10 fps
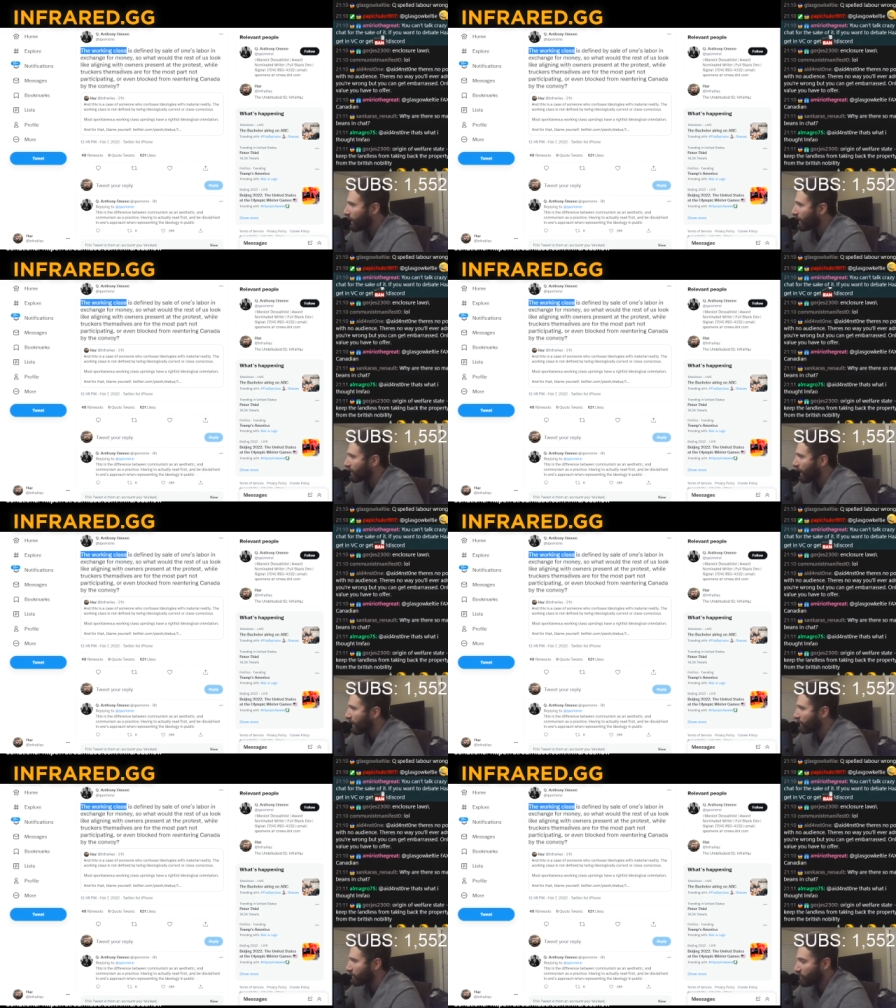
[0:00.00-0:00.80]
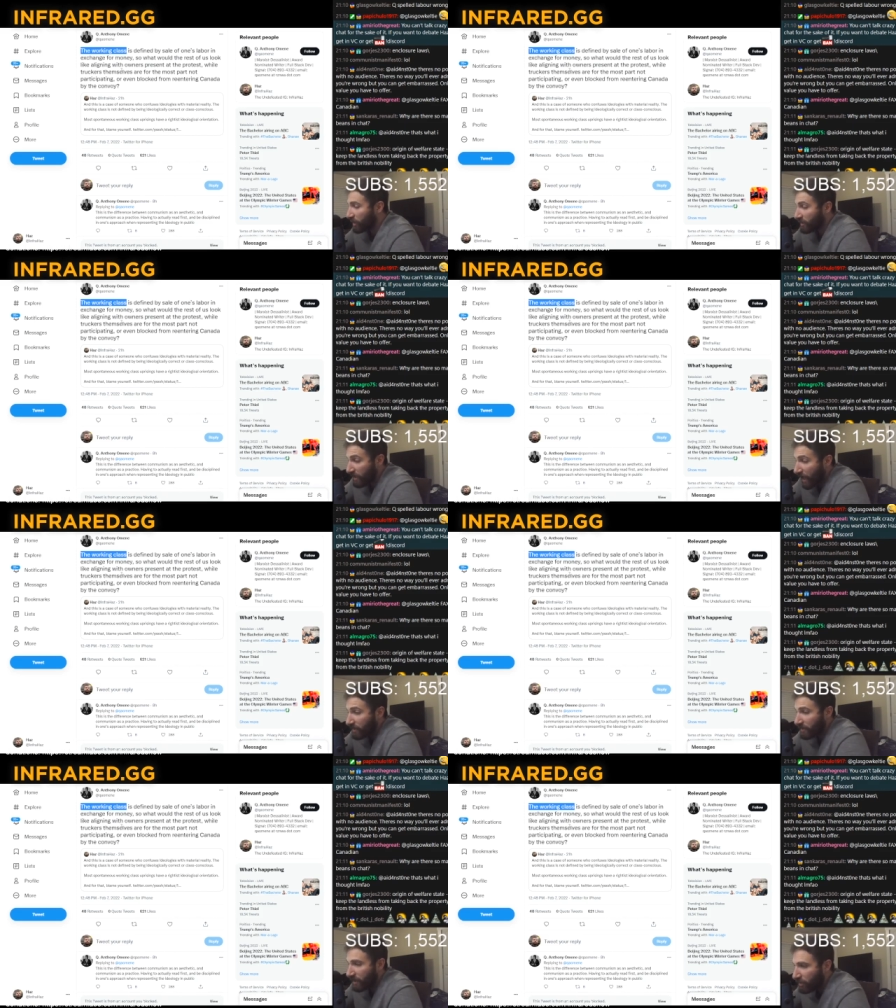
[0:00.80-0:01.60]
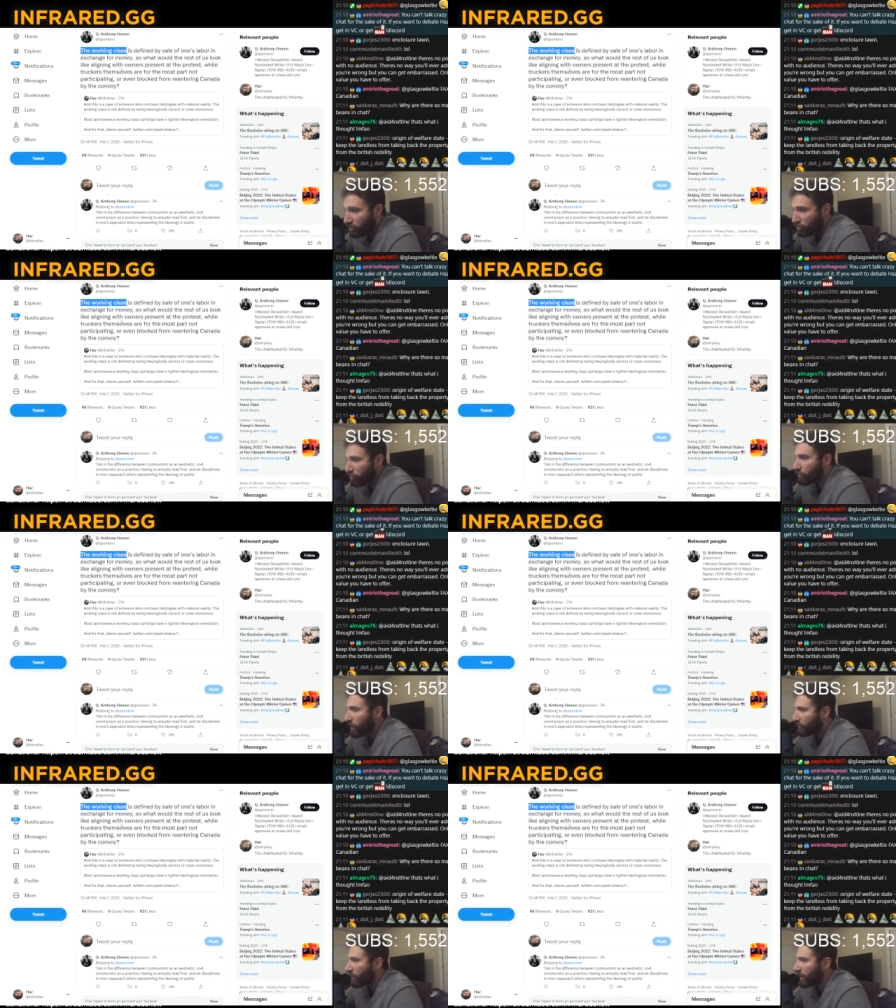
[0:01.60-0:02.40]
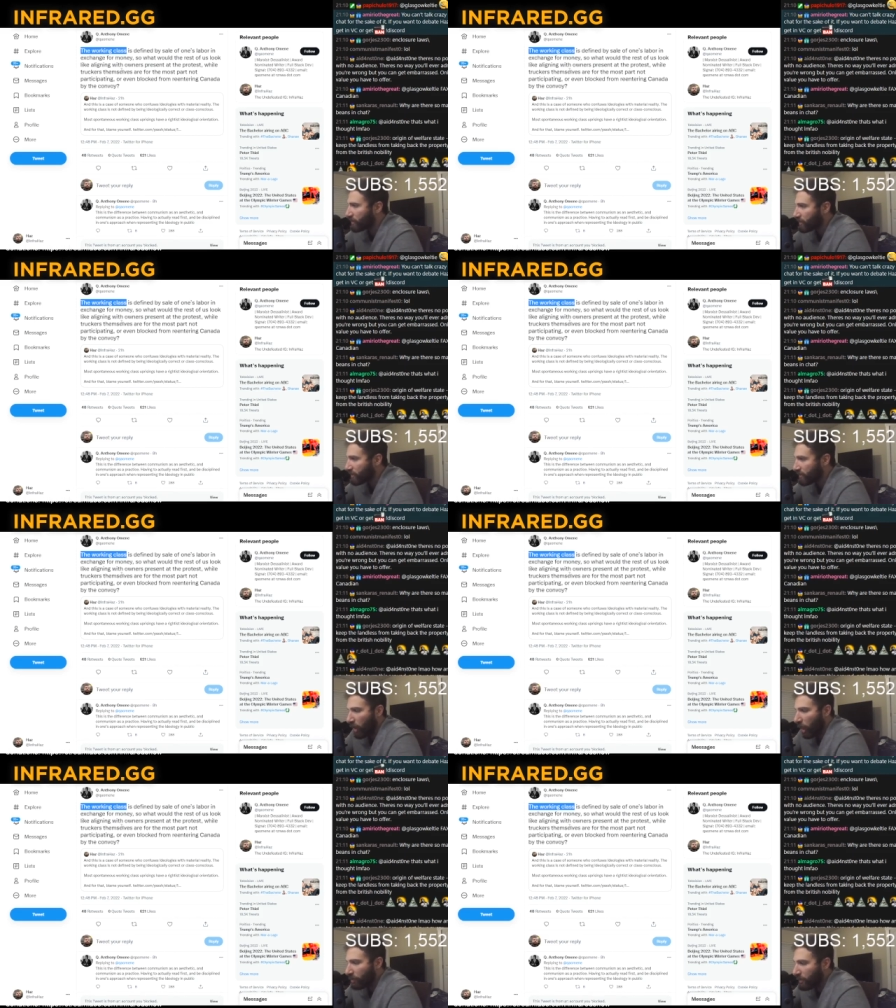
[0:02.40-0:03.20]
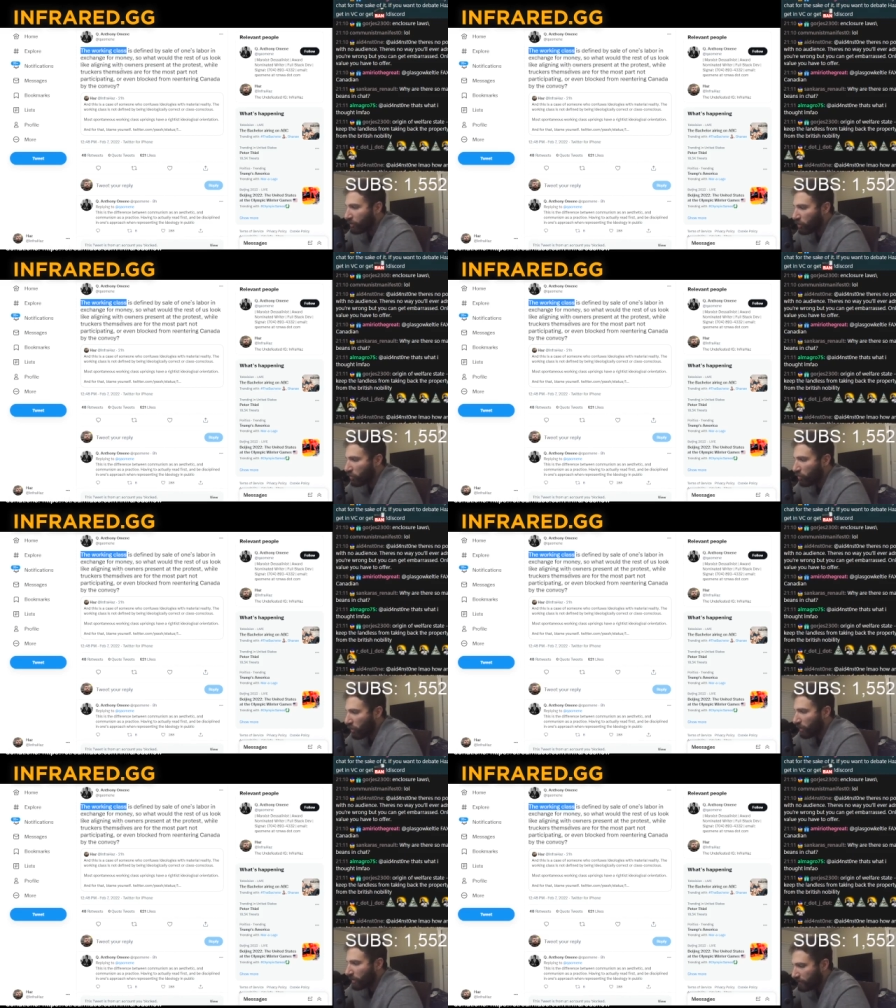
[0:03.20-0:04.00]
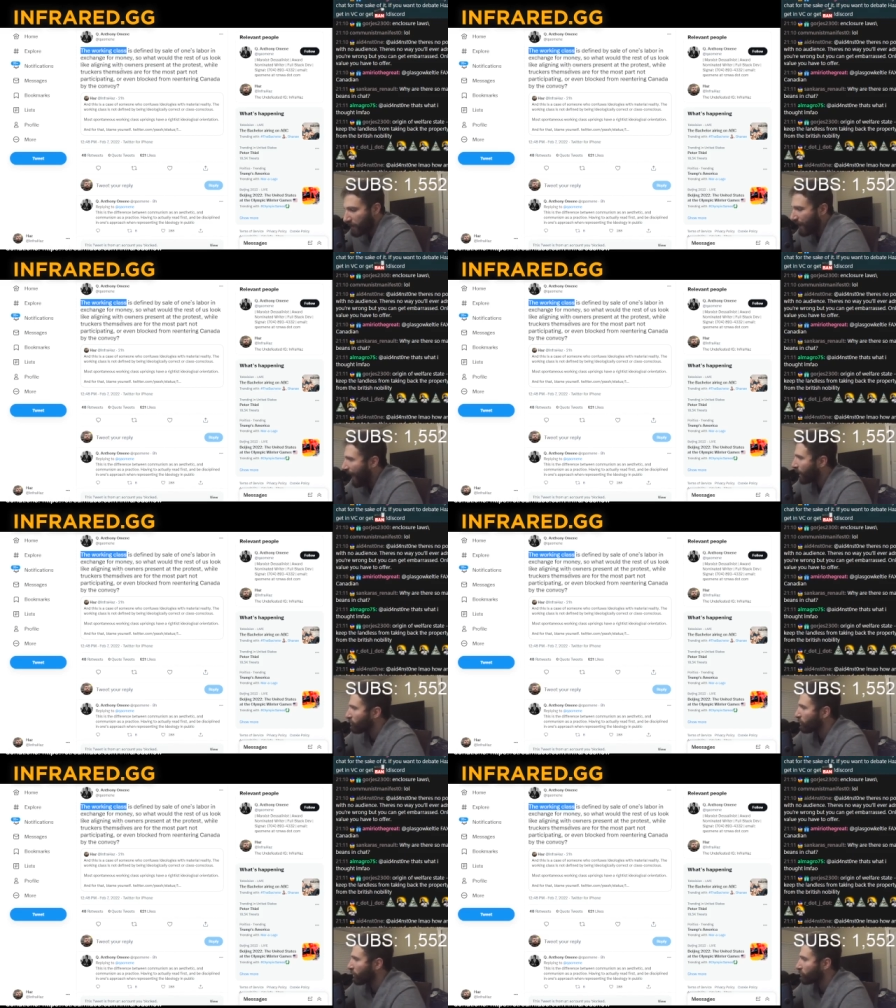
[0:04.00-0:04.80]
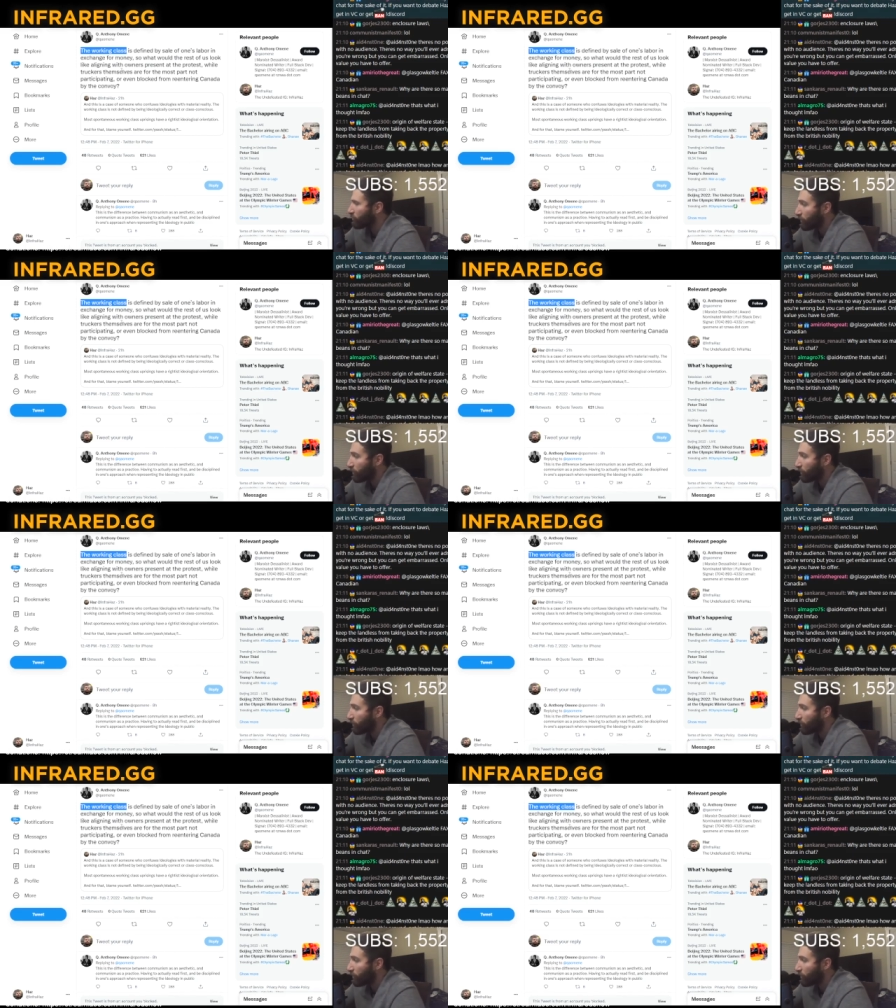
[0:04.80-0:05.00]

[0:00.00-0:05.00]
i can't because yes it is true that peasants are people who work in agriculture